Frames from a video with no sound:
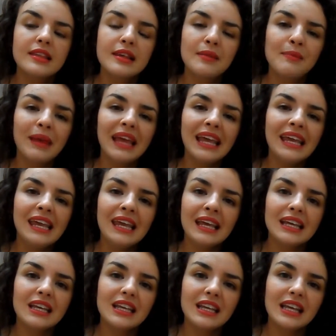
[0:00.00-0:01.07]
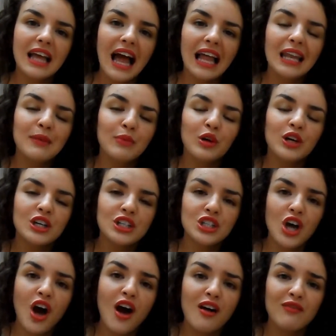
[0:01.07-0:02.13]
To me, Kelly Brooke is
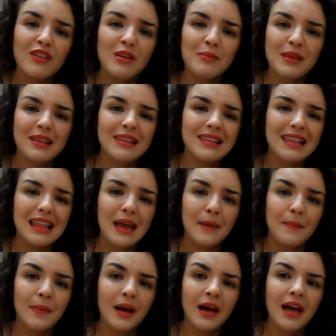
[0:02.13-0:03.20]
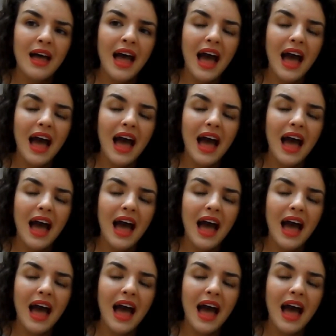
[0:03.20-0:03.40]
curvy but slim.